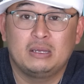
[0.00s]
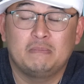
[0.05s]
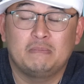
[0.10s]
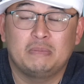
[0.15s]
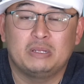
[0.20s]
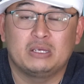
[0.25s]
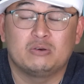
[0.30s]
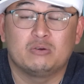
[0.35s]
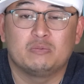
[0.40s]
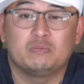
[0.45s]

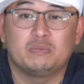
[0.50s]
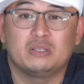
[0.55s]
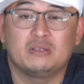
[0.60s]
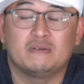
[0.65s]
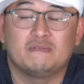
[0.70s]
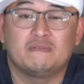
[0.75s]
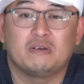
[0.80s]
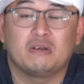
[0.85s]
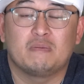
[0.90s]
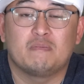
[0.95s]
but it will be the
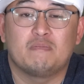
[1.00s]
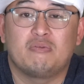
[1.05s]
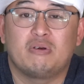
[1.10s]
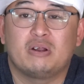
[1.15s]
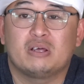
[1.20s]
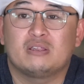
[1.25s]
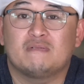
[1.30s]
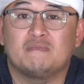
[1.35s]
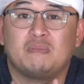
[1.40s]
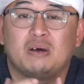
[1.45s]
very
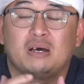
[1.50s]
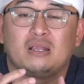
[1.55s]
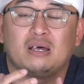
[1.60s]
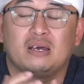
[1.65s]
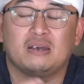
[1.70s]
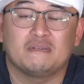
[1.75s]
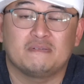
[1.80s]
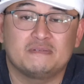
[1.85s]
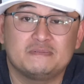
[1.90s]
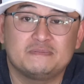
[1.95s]
breath of my
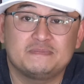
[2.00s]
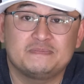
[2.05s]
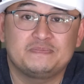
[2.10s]
life.